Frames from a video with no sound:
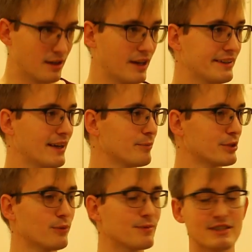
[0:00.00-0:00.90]

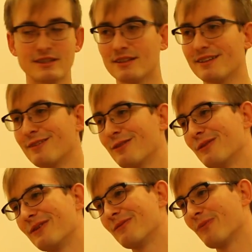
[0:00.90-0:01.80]
obviously,
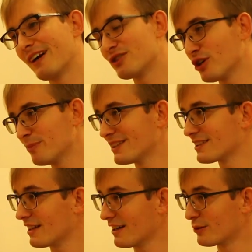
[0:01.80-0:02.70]
by Germany
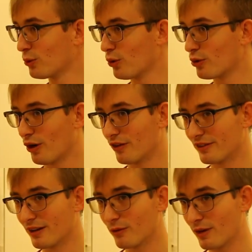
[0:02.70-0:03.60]
declaring war
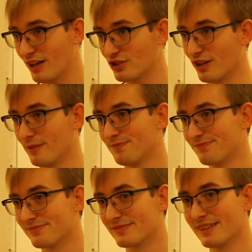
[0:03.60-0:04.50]
on Russia,
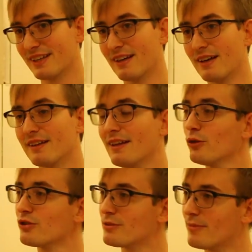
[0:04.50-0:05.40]
that
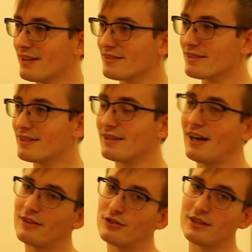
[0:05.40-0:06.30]
also meant it
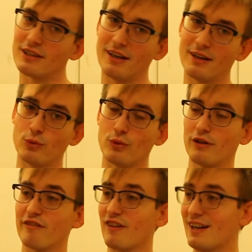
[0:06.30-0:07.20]
had to declare war
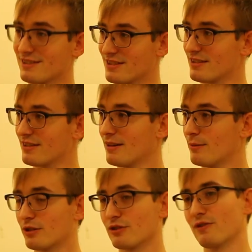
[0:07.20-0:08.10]
on France,
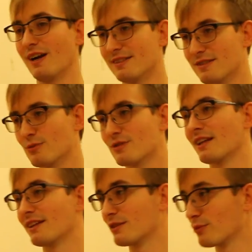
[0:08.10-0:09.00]
because France was
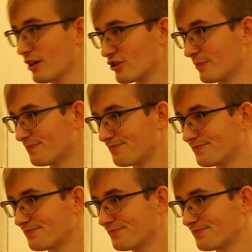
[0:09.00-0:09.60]
allied to Russia.